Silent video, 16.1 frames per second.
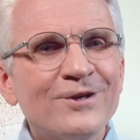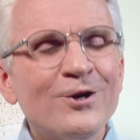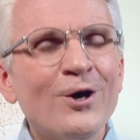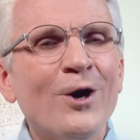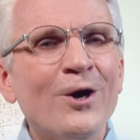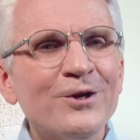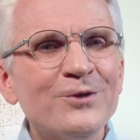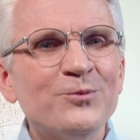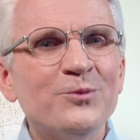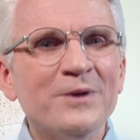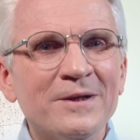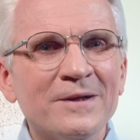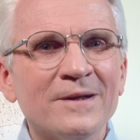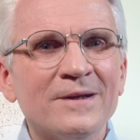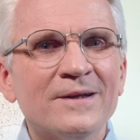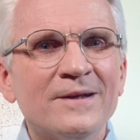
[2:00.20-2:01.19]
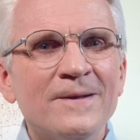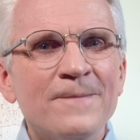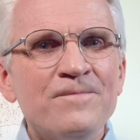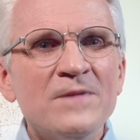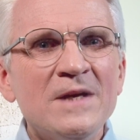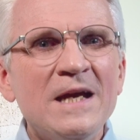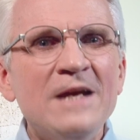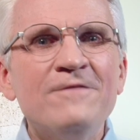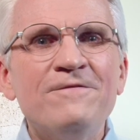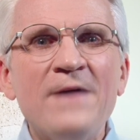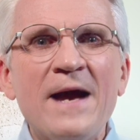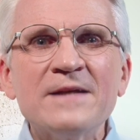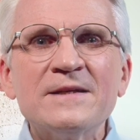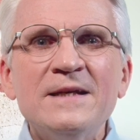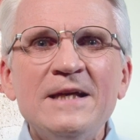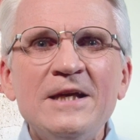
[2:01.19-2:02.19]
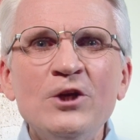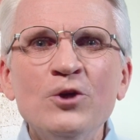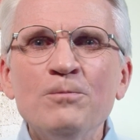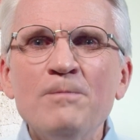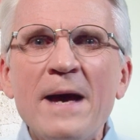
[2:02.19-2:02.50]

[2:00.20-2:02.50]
God will. In fact, He'll